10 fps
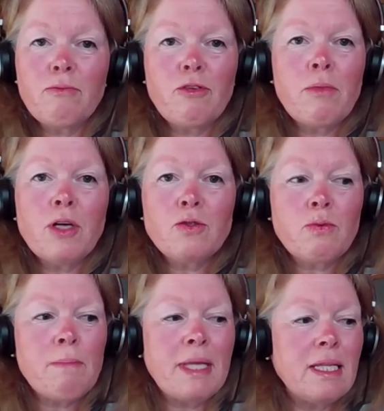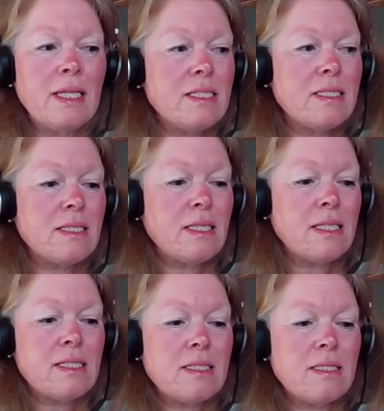for most women, this
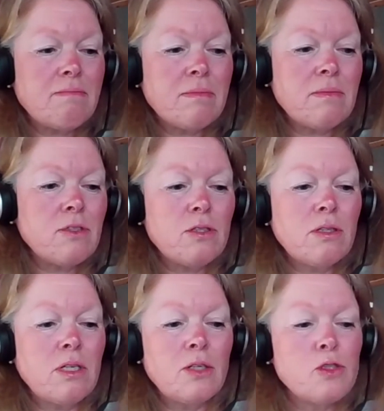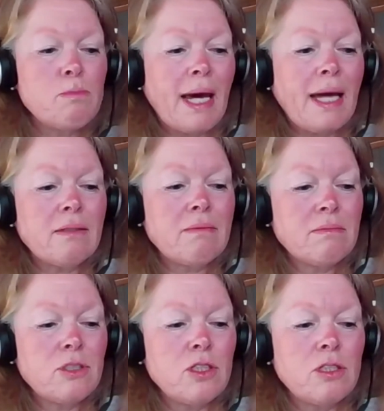goes back
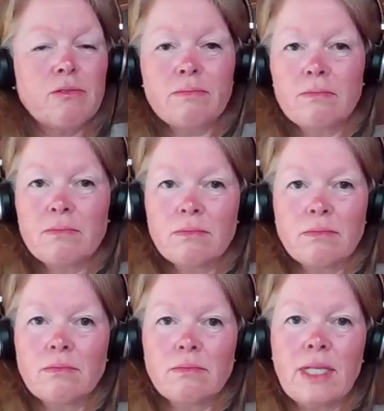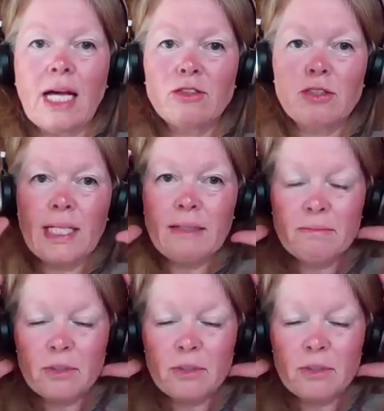sort of naturally